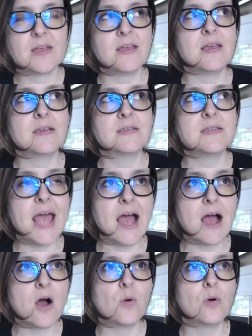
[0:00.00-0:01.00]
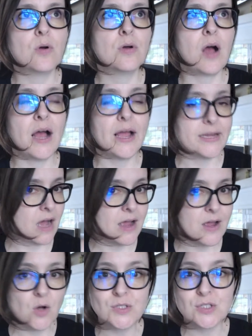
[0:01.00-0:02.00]
now
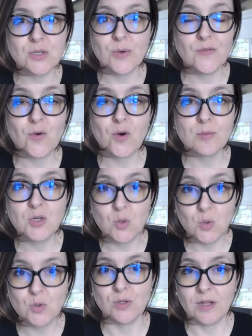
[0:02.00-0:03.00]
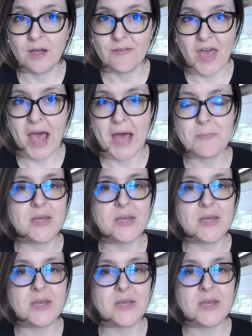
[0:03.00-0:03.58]
I also informed Google of that,